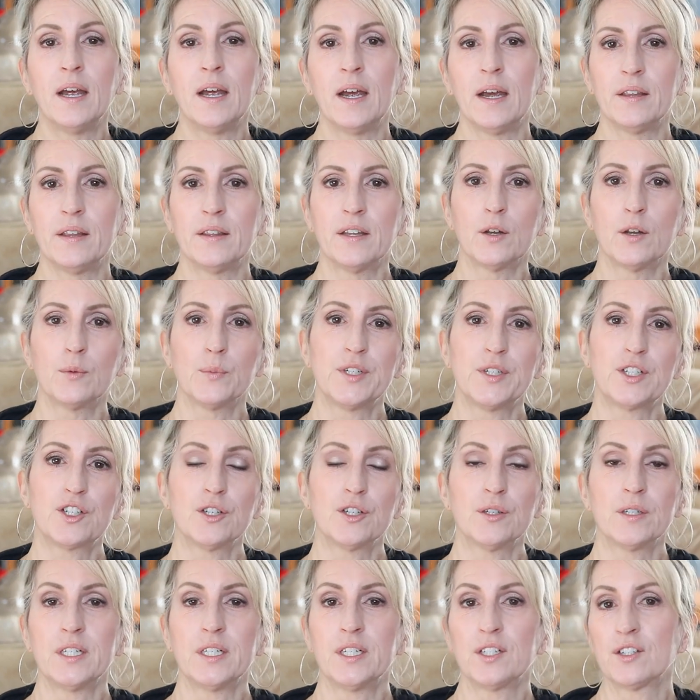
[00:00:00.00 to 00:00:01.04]
and then
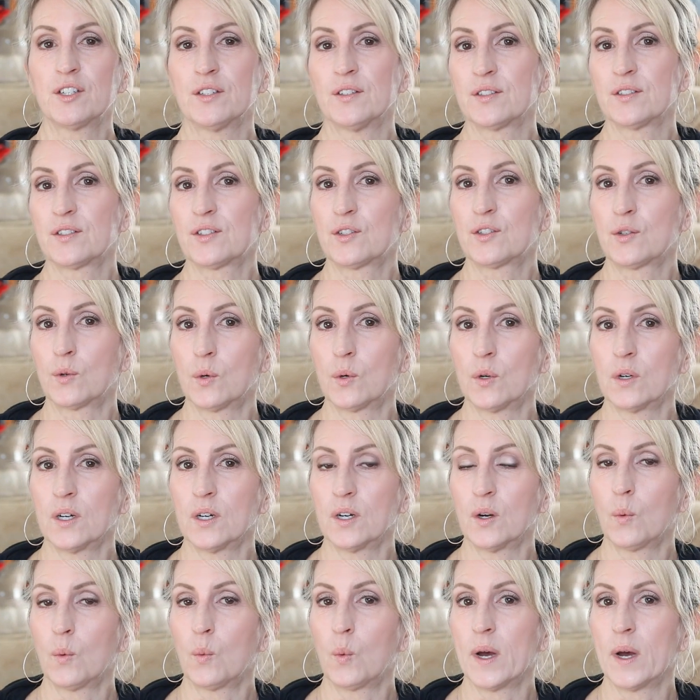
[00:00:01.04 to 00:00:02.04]
returning to the store